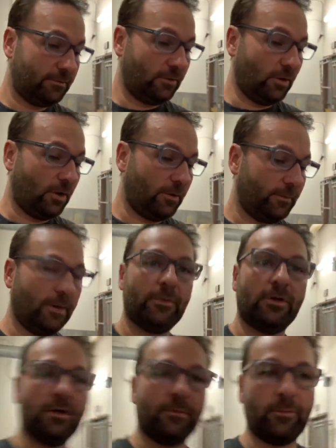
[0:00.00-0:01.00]
No, I'm
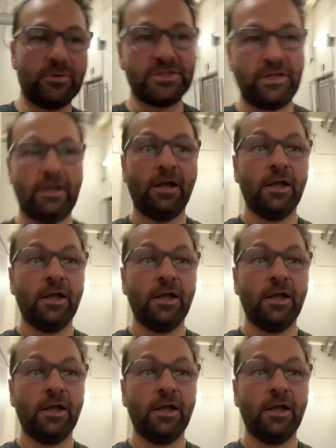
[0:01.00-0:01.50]
good. I'm Brazilian.